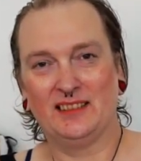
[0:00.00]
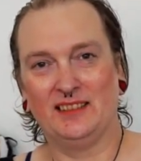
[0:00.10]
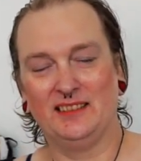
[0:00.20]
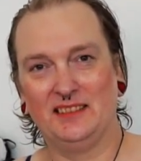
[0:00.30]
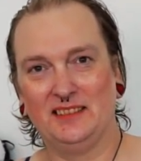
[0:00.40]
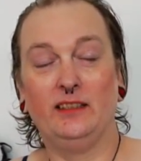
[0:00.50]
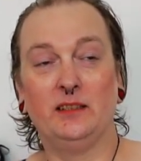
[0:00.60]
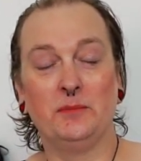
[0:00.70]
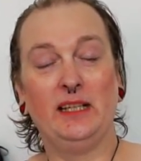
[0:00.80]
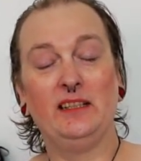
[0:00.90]
And it
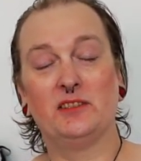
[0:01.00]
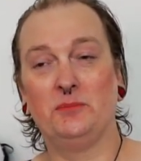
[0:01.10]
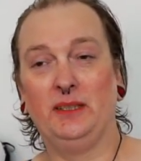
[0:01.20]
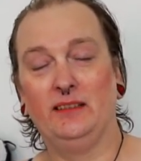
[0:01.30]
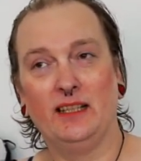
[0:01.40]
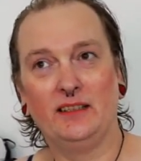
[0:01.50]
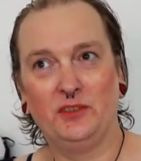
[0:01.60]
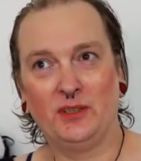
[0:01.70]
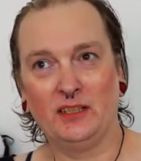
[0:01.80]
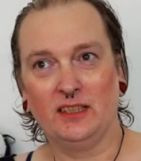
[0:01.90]
amazed me that
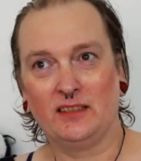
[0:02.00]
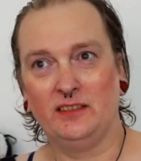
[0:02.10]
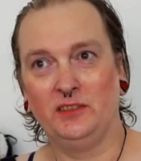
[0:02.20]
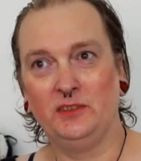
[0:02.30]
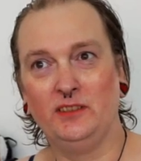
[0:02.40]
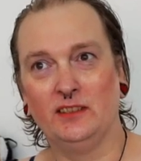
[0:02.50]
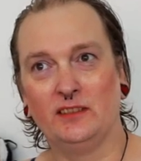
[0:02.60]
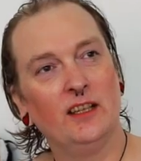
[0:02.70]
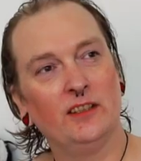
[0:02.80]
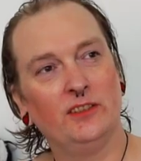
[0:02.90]
you can actually do
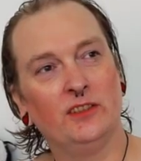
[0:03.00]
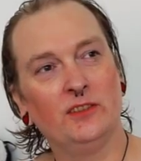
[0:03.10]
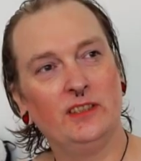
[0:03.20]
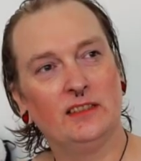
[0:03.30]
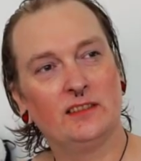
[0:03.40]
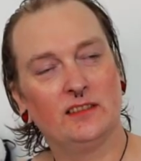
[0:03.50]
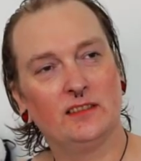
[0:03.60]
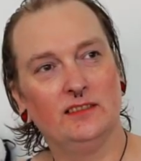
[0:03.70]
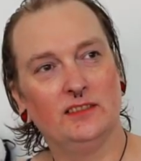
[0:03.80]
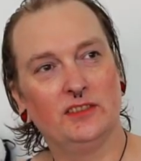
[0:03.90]
this. You know this
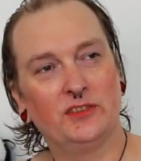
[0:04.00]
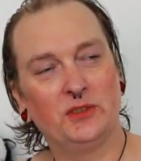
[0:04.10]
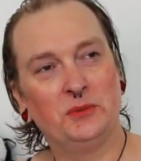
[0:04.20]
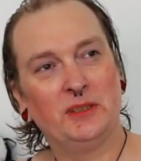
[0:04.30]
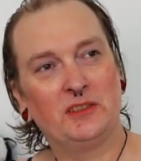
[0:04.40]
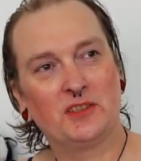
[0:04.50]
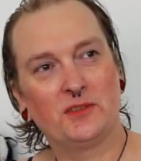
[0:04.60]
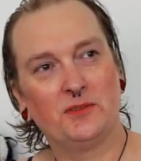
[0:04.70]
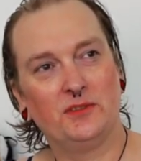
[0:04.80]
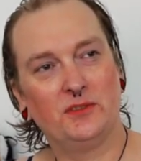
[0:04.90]
stupid
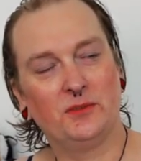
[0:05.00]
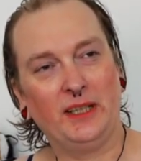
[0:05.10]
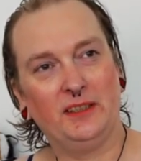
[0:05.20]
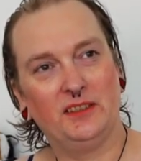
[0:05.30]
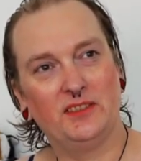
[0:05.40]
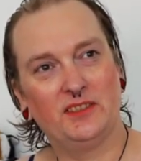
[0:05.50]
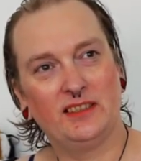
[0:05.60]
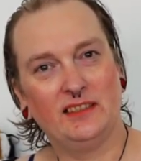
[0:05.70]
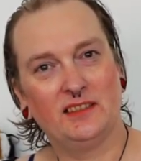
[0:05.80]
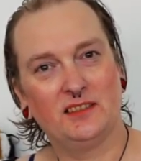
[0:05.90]
straight
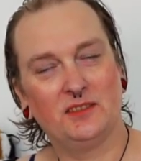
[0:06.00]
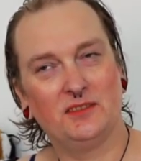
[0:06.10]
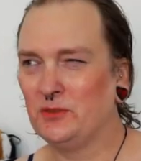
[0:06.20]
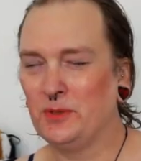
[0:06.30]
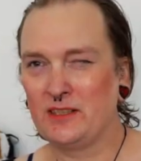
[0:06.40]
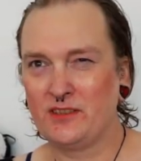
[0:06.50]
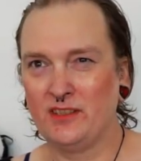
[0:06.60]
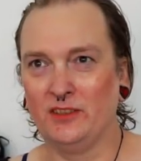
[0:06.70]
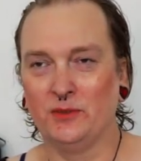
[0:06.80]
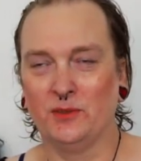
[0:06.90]
cis
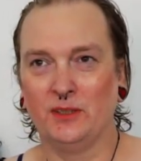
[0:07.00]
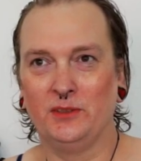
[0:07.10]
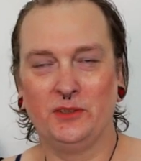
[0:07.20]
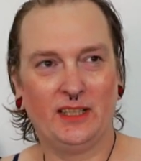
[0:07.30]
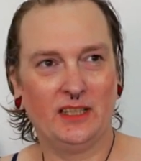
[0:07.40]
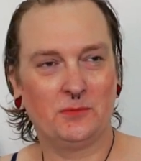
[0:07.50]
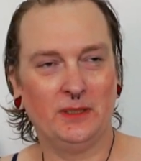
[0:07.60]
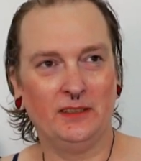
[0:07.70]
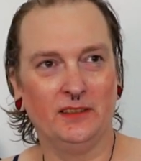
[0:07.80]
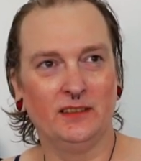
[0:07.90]
question you you get
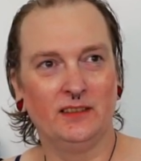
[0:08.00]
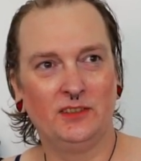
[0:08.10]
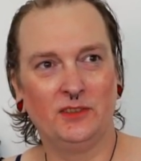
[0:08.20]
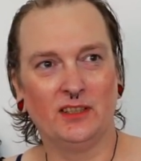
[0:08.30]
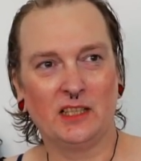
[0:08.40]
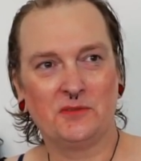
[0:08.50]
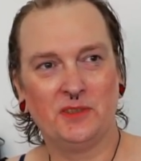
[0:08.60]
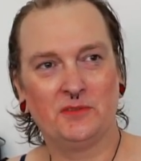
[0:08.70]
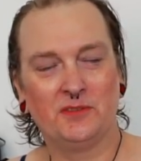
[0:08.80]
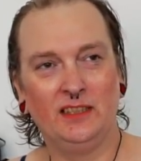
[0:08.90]
when you're like
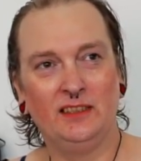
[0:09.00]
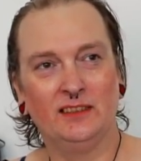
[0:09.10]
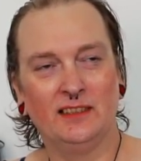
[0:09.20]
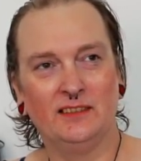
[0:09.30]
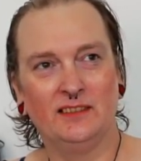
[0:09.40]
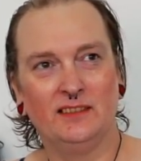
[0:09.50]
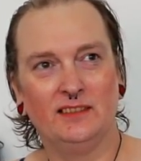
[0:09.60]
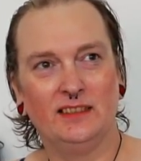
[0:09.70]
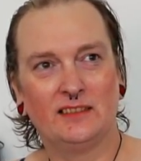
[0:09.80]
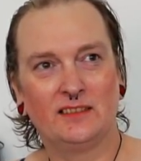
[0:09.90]
15, and
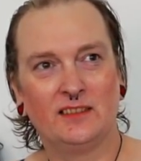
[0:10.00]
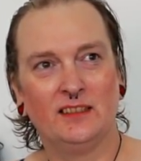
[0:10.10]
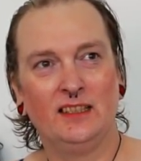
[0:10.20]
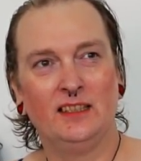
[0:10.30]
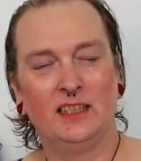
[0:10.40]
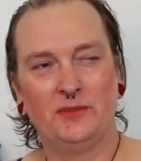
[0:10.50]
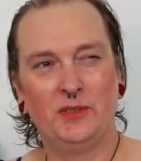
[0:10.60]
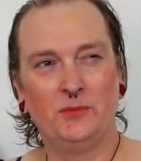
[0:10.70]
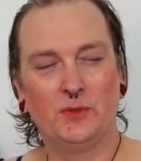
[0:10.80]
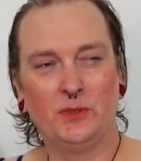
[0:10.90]
it's if
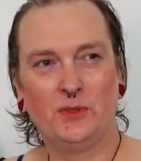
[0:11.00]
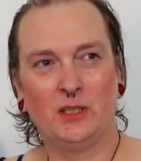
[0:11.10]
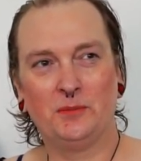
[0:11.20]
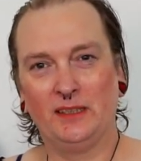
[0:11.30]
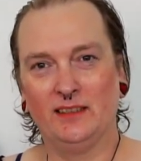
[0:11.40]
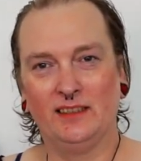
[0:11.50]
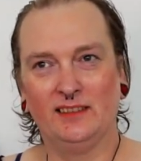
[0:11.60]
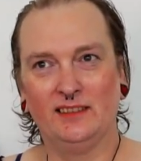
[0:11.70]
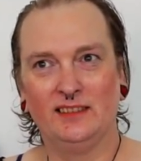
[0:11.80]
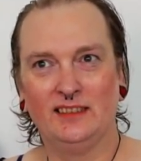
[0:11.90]
you woke up in
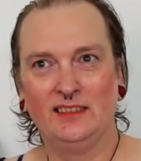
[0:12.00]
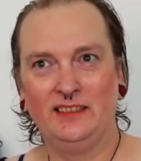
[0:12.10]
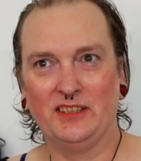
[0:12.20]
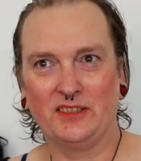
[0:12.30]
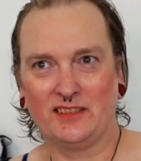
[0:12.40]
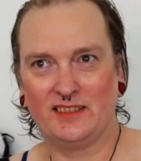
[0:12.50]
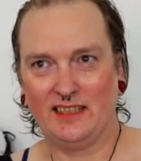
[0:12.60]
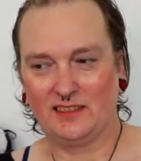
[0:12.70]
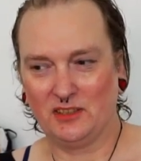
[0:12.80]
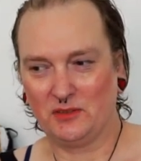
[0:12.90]
the the other
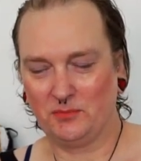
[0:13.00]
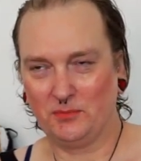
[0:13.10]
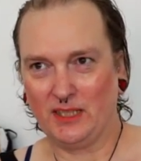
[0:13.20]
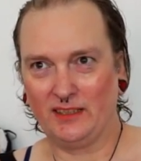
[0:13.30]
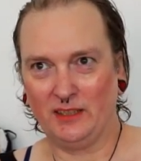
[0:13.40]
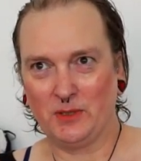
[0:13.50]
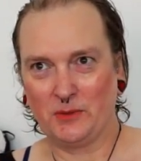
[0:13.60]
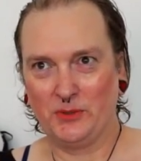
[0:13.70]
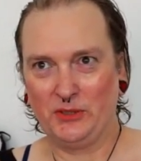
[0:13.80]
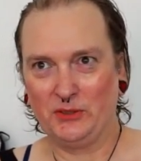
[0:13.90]
sex's body,
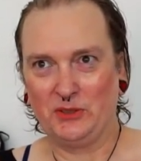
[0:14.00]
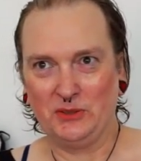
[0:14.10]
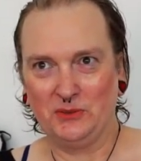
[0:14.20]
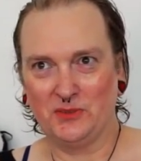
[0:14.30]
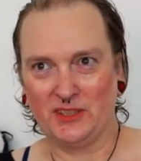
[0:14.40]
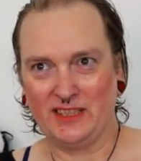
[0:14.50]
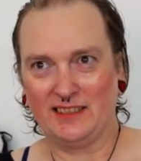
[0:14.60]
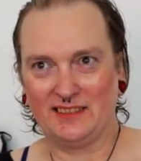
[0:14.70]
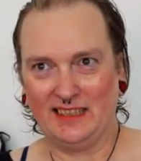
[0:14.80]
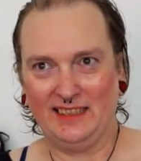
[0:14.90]
what would you do for
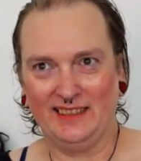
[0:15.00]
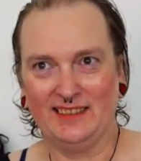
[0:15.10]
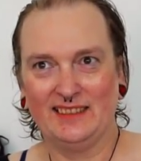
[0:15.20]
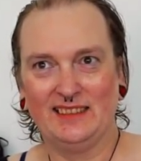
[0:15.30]
that day?